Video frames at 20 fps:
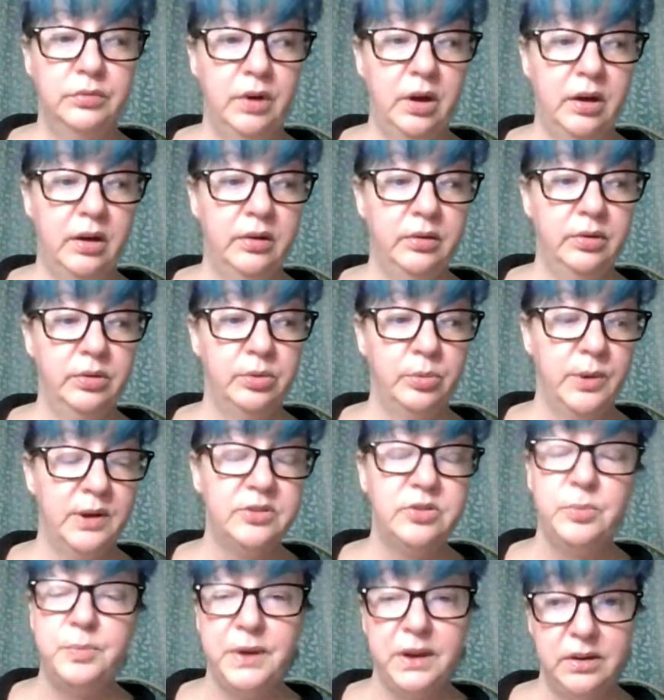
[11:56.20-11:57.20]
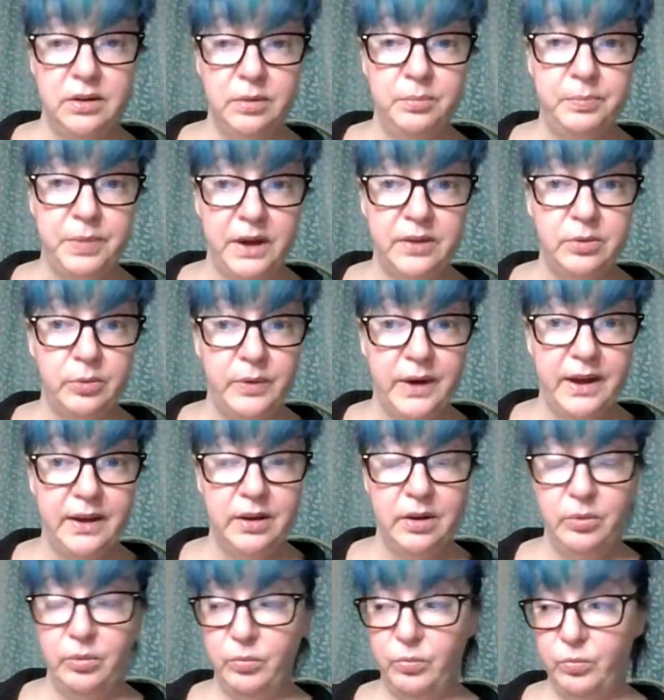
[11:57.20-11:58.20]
The recipe, by the way,